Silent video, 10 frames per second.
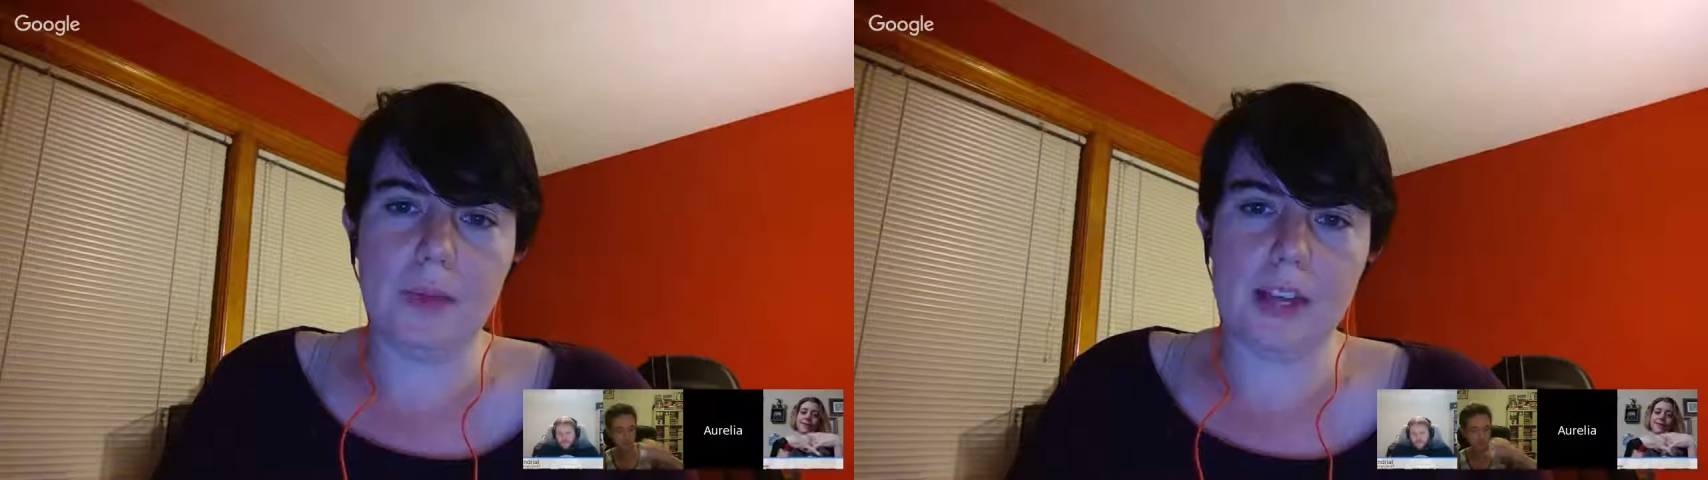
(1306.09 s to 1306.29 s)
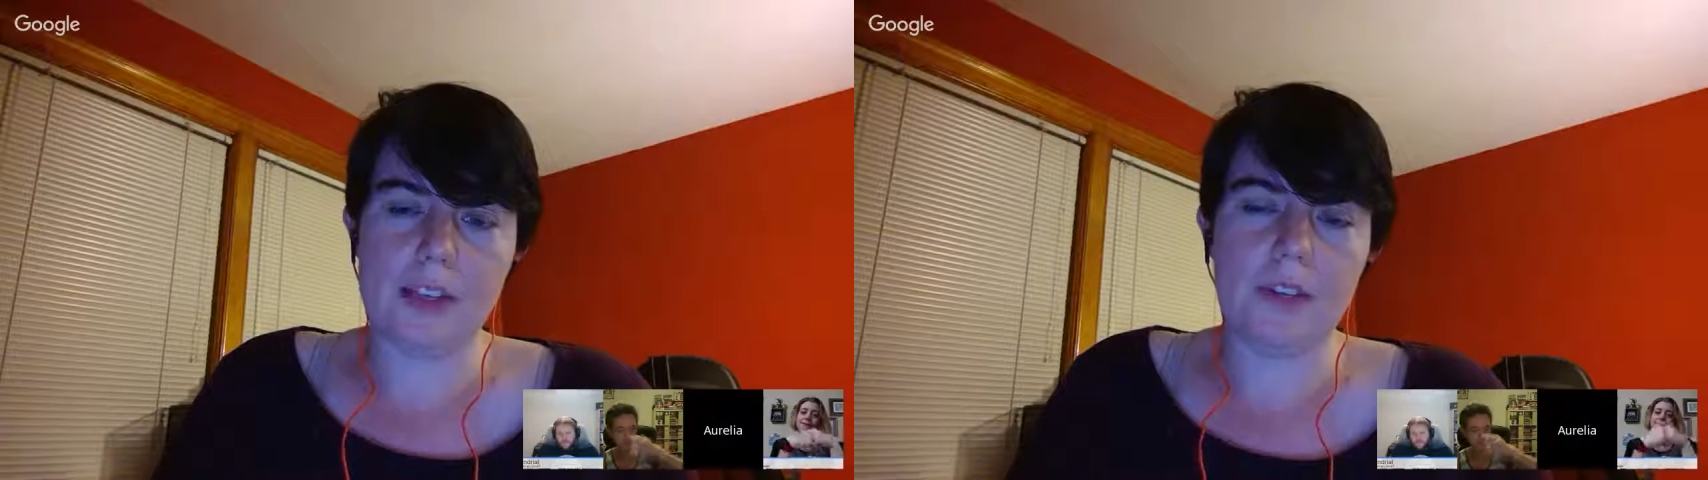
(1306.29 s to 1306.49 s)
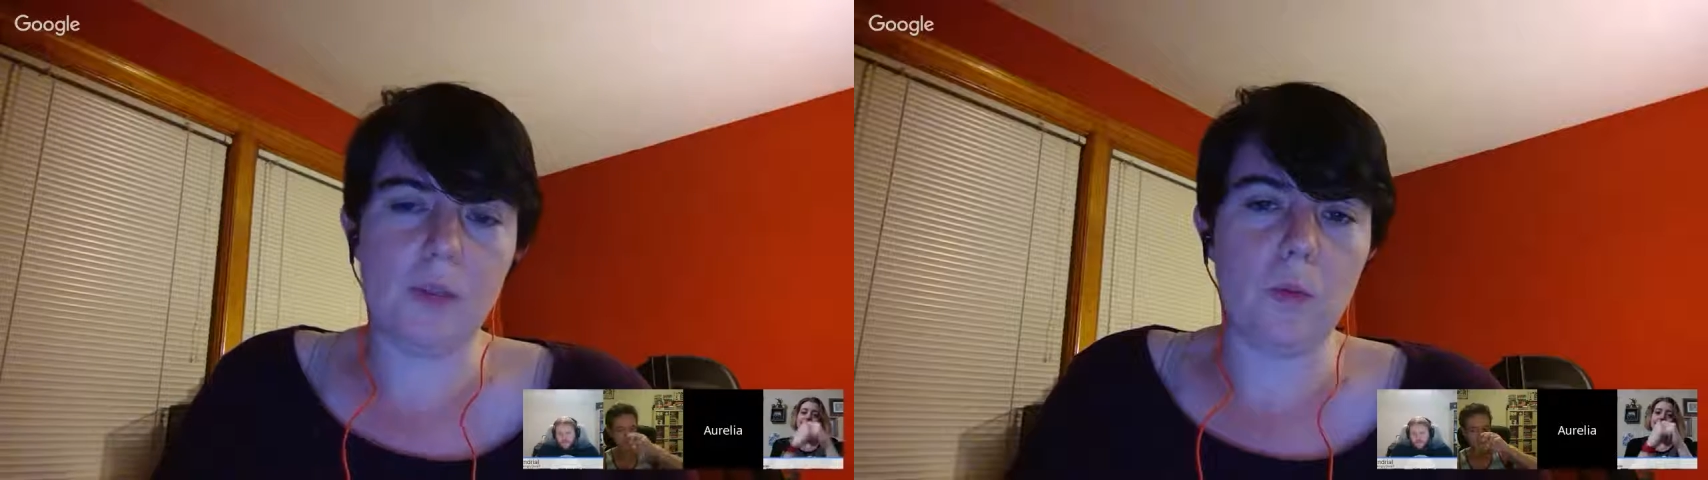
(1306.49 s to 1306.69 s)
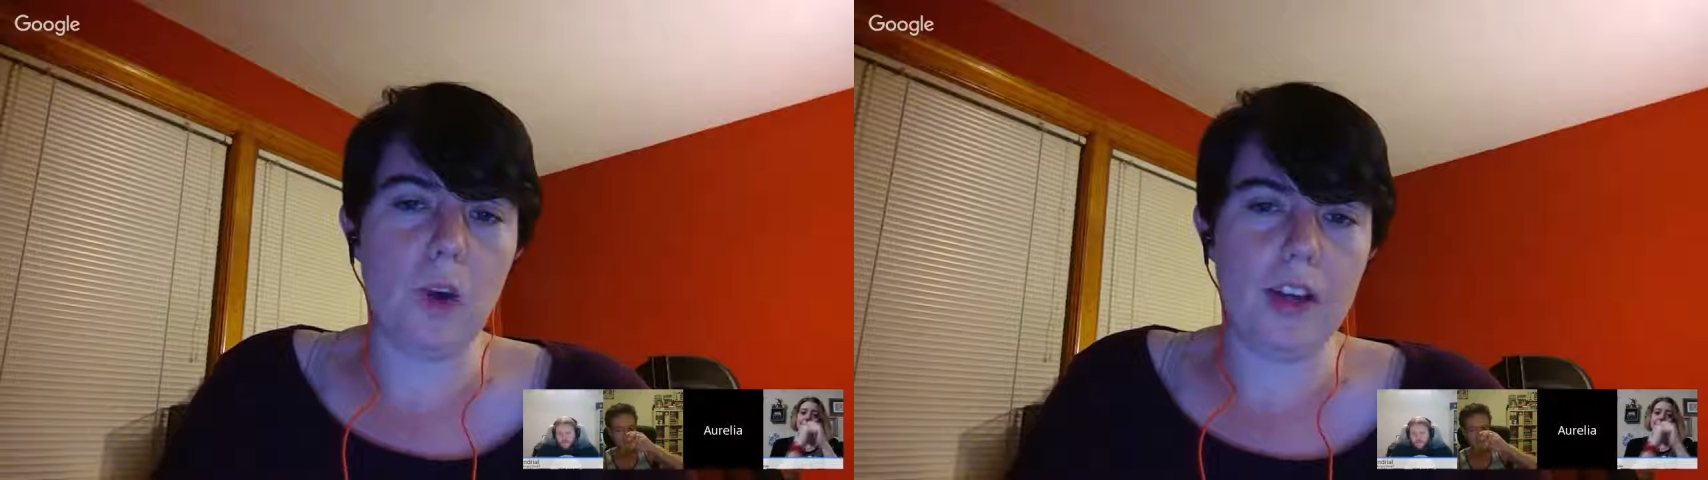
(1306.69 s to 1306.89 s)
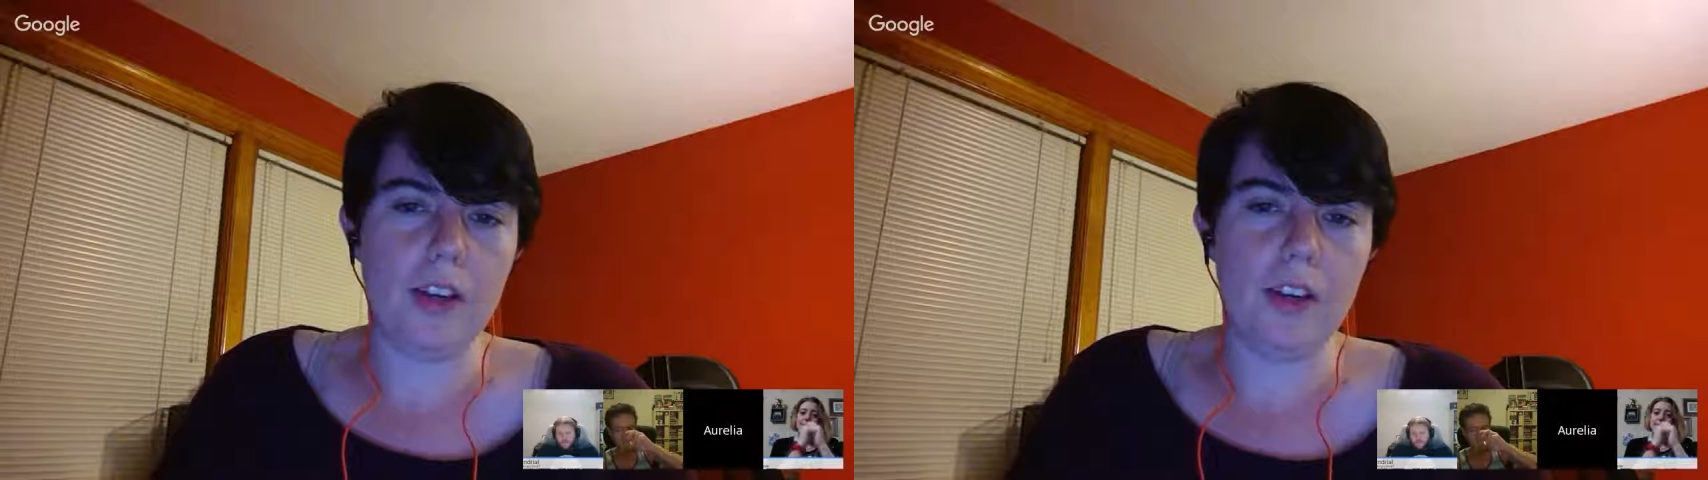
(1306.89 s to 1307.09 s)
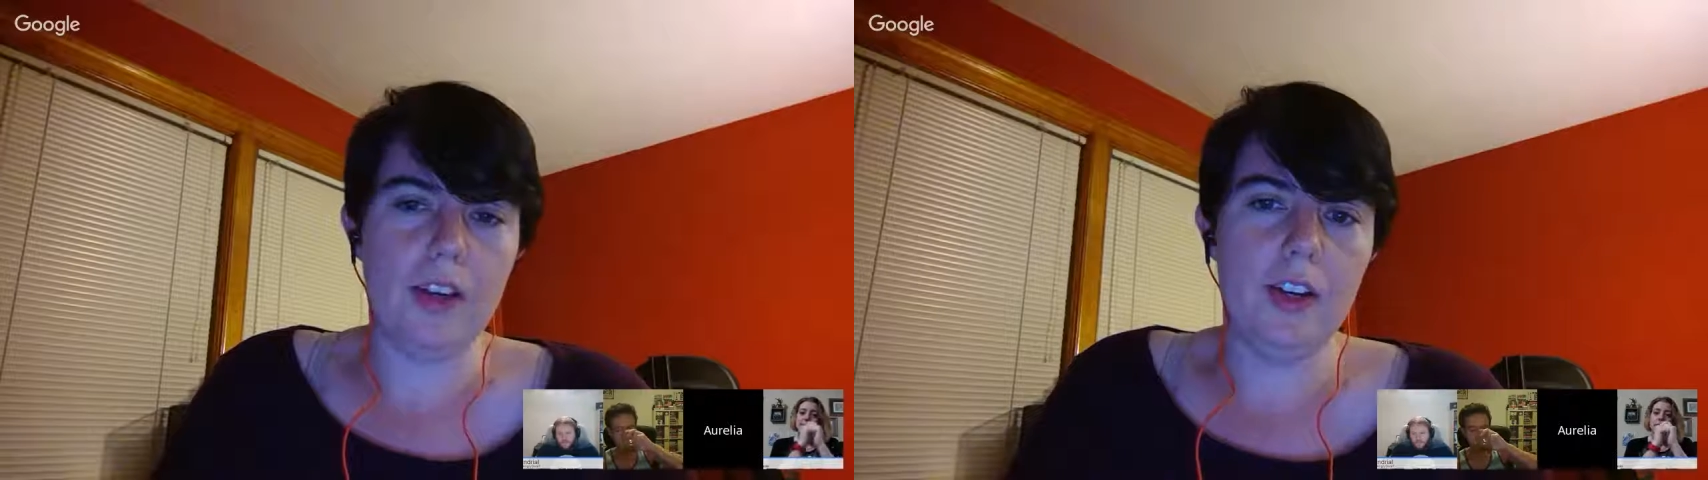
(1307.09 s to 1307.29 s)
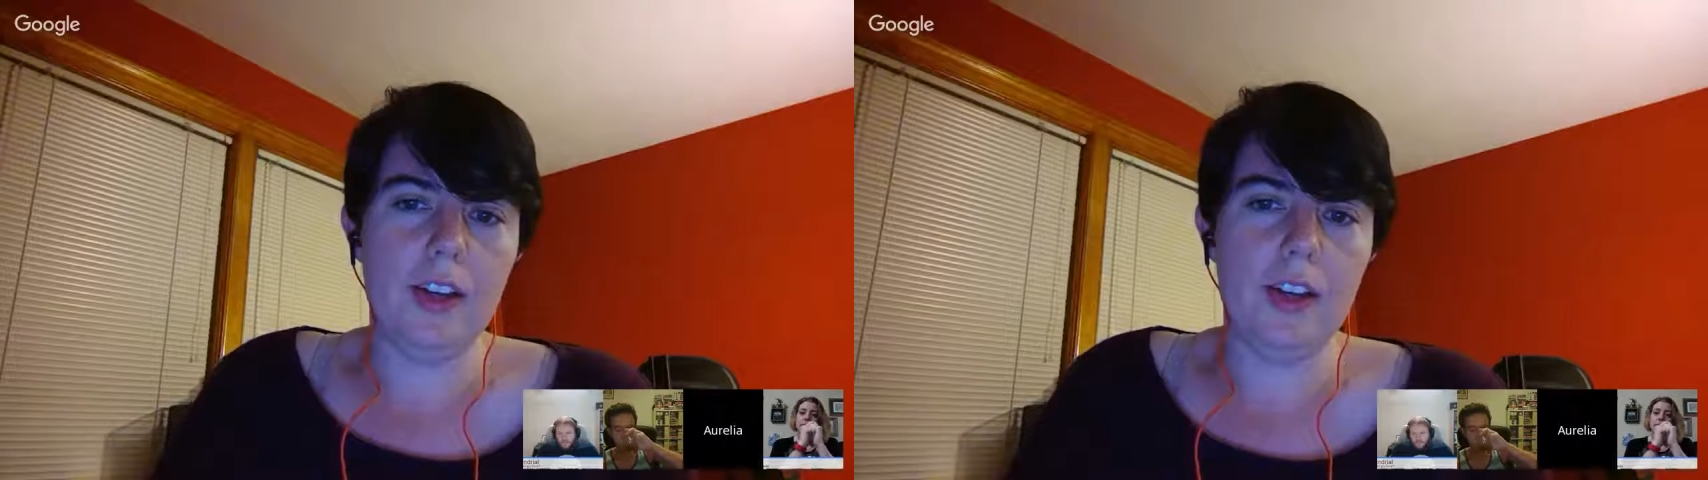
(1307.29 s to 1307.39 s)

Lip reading: Mass Effect 1